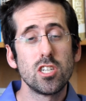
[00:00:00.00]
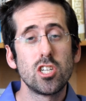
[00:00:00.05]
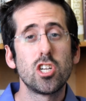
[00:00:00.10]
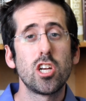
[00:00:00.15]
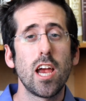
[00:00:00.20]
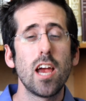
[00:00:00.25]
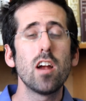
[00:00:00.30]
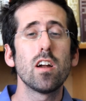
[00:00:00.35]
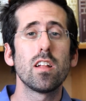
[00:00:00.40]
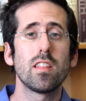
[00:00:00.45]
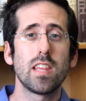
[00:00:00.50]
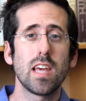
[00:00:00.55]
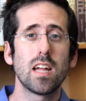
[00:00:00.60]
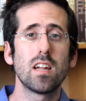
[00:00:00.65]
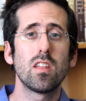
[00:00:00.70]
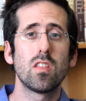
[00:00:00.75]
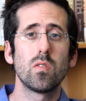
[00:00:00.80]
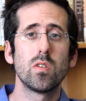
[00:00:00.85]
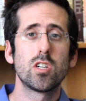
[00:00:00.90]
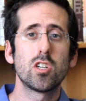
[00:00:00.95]
shared at the end
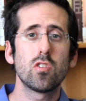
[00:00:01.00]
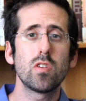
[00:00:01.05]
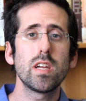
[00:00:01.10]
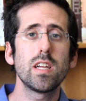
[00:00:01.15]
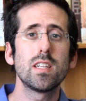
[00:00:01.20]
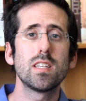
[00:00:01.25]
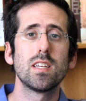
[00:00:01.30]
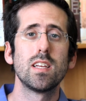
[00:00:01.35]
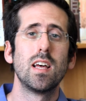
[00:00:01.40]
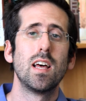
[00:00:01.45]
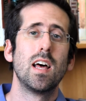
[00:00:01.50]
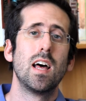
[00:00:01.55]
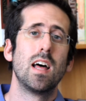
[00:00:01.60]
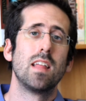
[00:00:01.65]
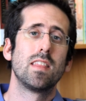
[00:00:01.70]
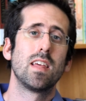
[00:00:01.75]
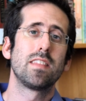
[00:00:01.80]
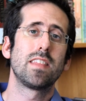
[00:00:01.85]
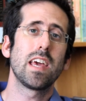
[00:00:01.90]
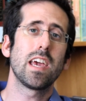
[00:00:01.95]
of the retreat
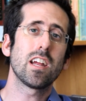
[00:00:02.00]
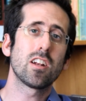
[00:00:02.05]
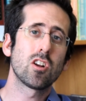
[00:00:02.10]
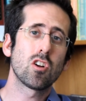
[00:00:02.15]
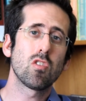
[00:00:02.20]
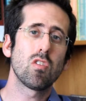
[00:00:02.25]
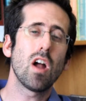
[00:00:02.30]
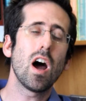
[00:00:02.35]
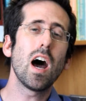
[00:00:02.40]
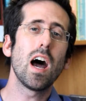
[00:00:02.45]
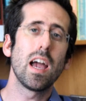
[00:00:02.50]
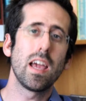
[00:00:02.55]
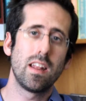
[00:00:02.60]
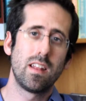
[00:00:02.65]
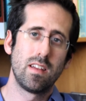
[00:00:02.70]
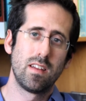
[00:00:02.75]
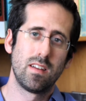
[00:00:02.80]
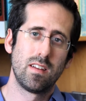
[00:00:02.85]
that they had cried